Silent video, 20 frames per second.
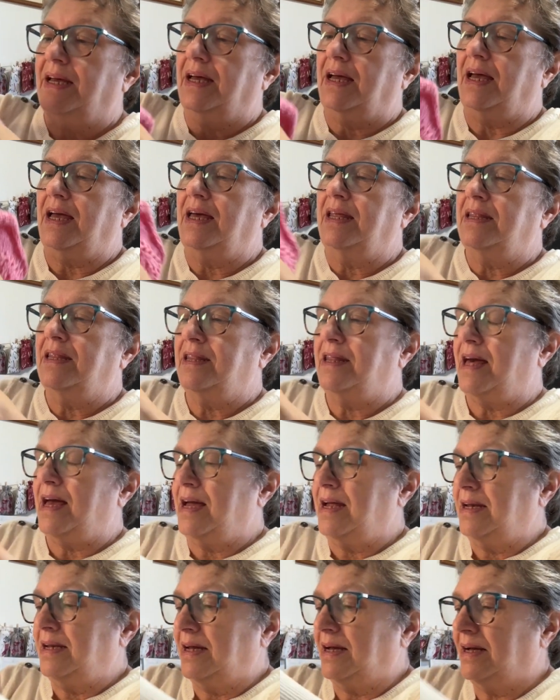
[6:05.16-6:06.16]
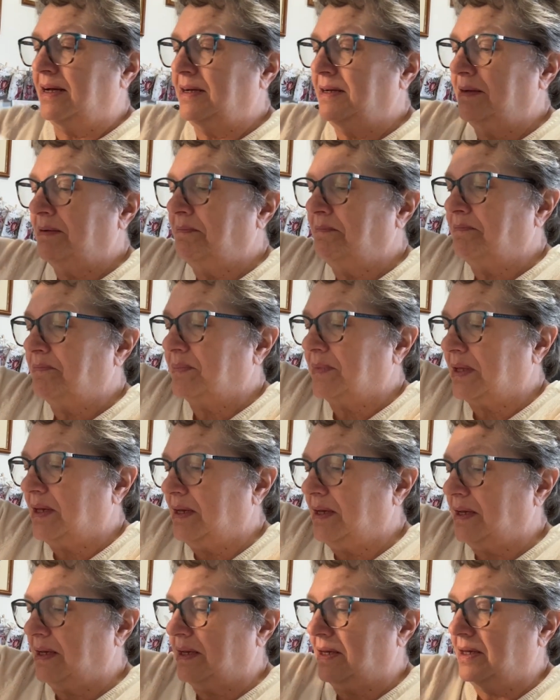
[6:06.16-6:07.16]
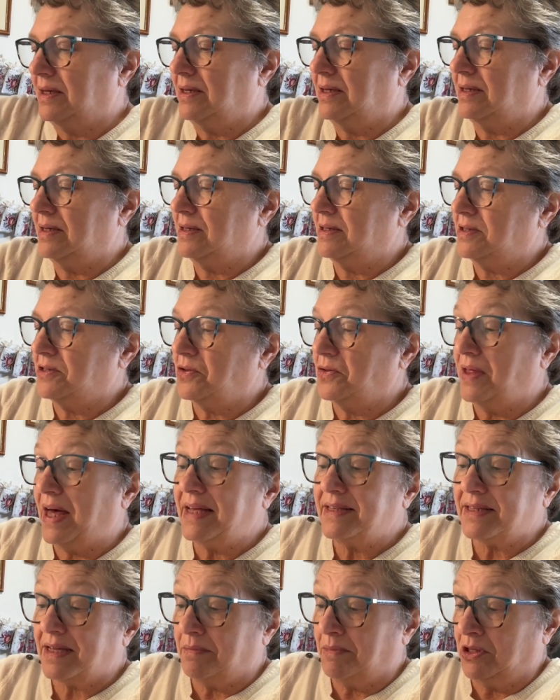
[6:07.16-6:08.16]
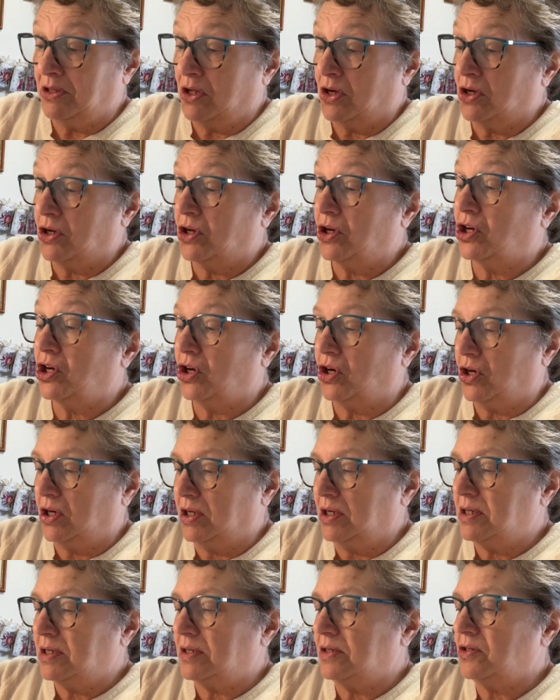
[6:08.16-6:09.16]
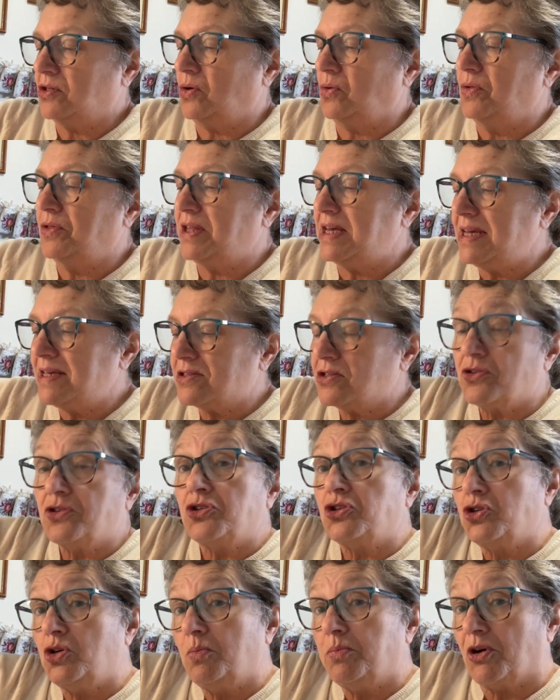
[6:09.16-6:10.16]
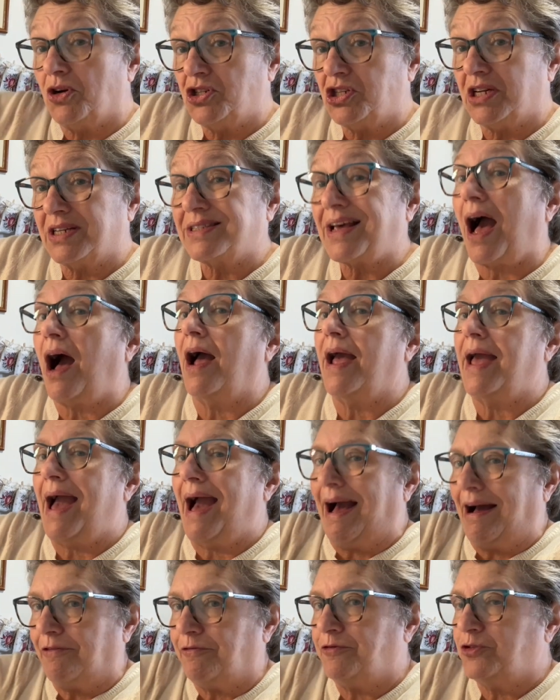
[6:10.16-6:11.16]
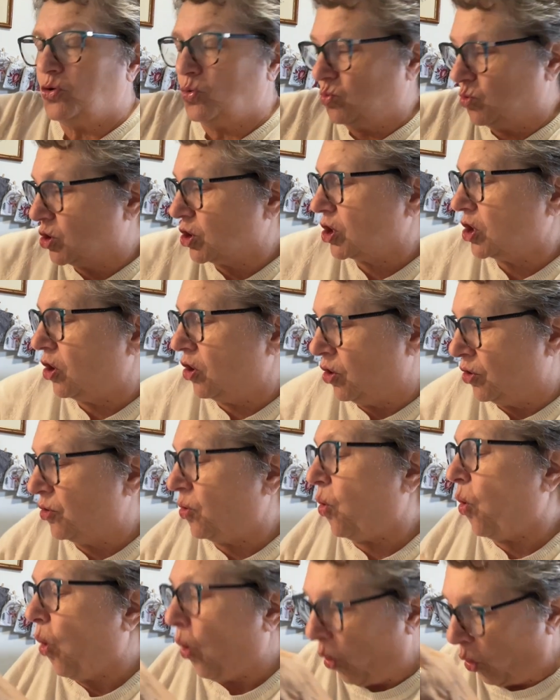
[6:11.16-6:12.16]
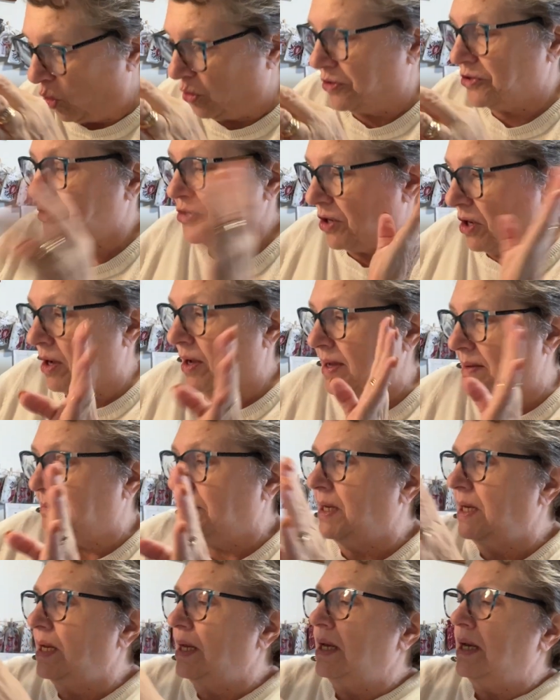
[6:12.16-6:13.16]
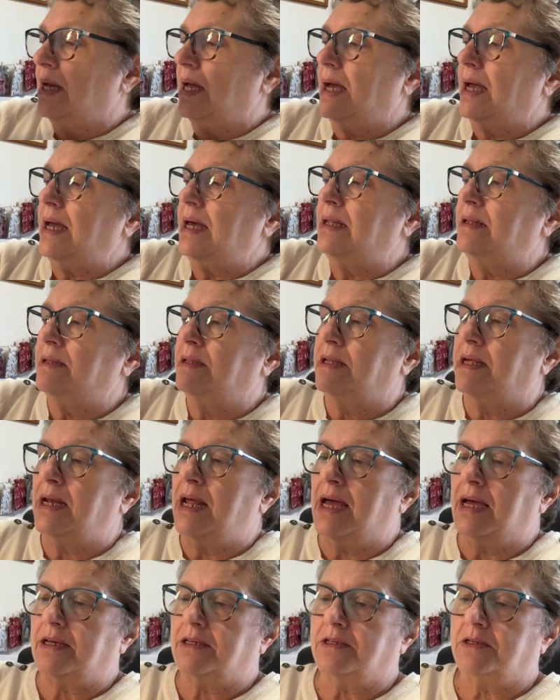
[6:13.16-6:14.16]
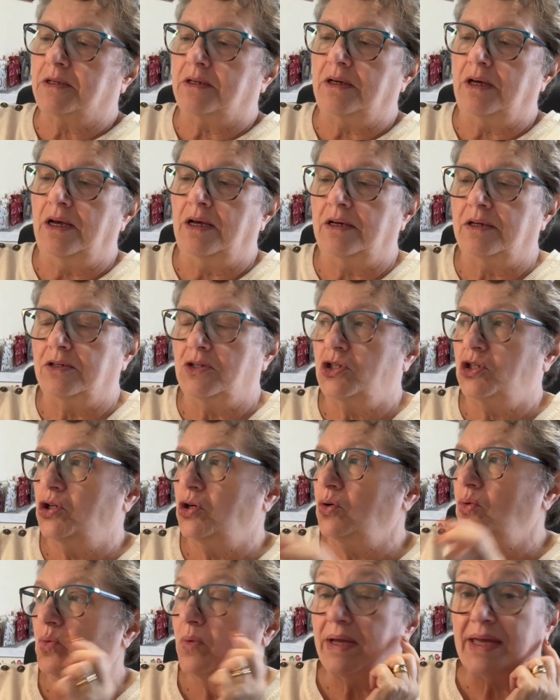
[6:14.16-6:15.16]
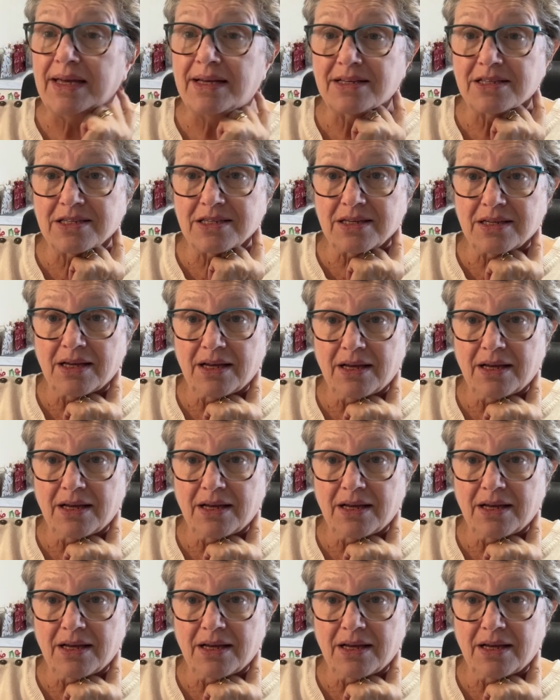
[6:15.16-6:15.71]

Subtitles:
and then, so that's come along good. So these are the two projects I have to work on all the time in the next 2 weeks.